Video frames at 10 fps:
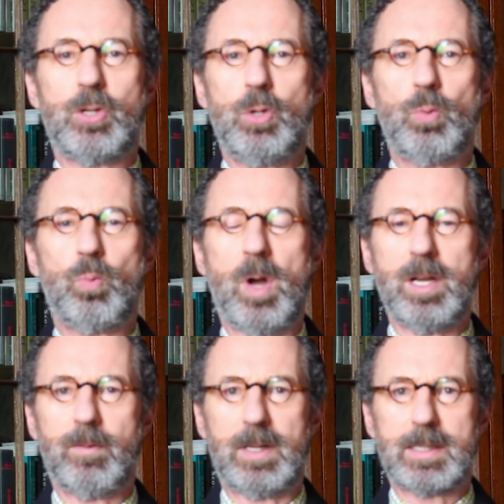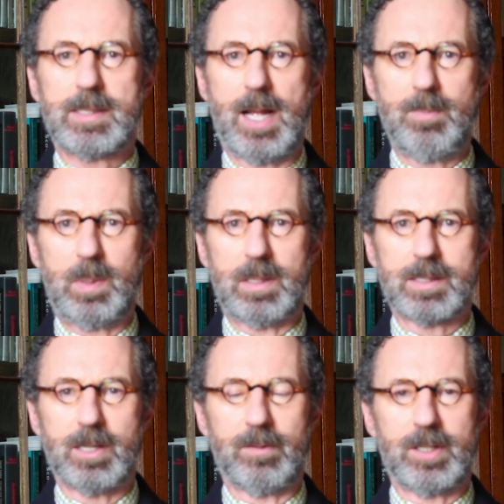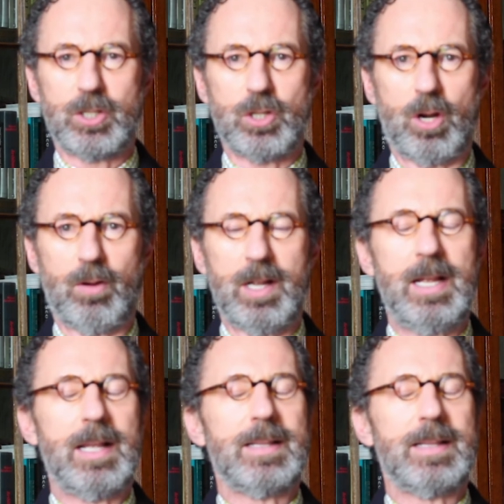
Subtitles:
2 wonderful examples of this genre